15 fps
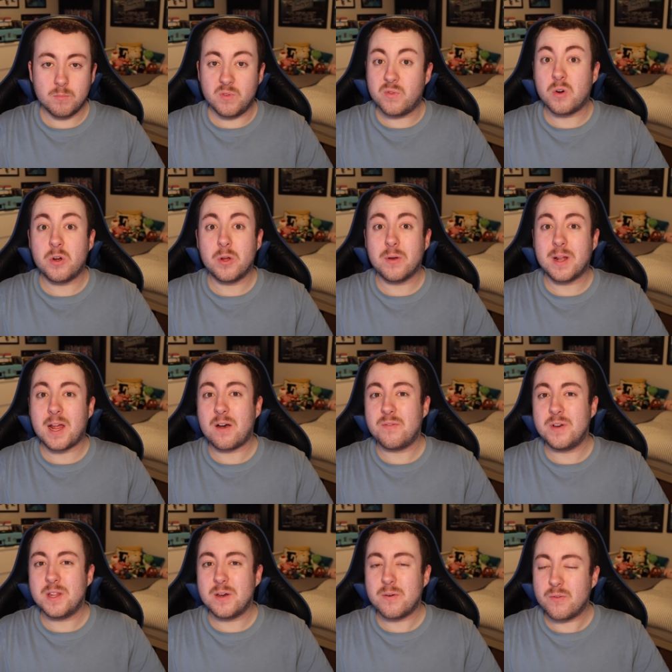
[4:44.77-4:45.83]
Before I do get out
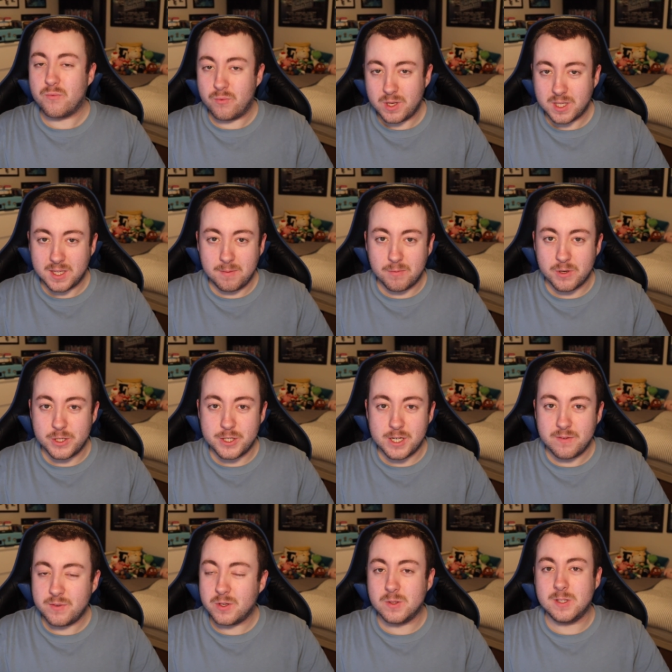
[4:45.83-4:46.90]
of here though, I'd really
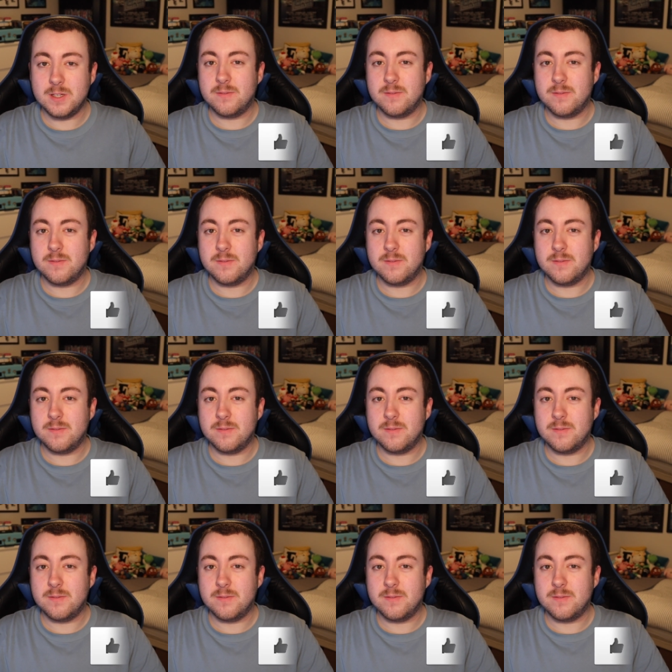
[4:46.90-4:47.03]
appreciate if you could